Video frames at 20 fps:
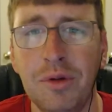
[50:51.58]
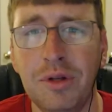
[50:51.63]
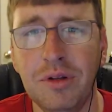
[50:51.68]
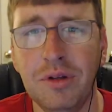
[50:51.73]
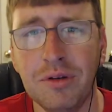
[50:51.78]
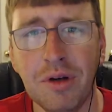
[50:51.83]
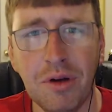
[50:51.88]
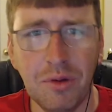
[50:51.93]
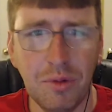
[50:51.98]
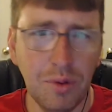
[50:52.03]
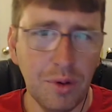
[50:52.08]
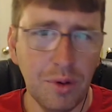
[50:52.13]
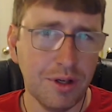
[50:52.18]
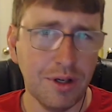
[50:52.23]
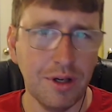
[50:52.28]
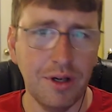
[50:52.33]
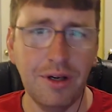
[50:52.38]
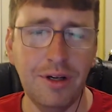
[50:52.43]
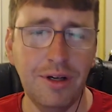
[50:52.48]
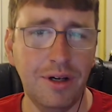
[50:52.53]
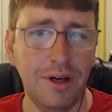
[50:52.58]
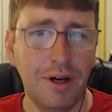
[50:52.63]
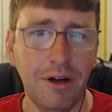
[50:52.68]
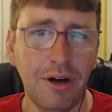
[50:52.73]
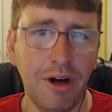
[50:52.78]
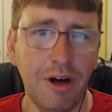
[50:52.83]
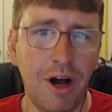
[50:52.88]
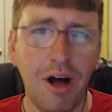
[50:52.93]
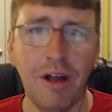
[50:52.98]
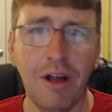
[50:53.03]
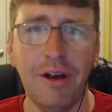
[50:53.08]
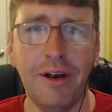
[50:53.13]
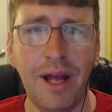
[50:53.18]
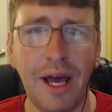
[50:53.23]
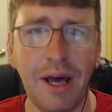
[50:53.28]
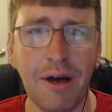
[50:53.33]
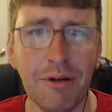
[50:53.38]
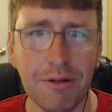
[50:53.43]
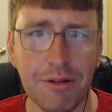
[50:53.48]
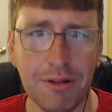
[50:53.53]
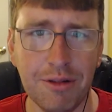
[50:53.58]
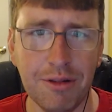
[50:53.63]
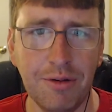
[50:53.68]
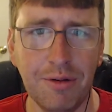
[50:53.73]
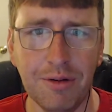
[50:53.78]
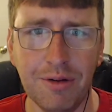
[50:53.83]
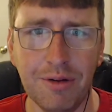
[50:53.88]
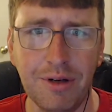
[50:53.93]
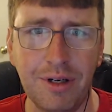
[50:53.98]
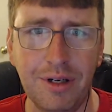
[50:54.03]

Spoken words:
you go to work on a haunted house or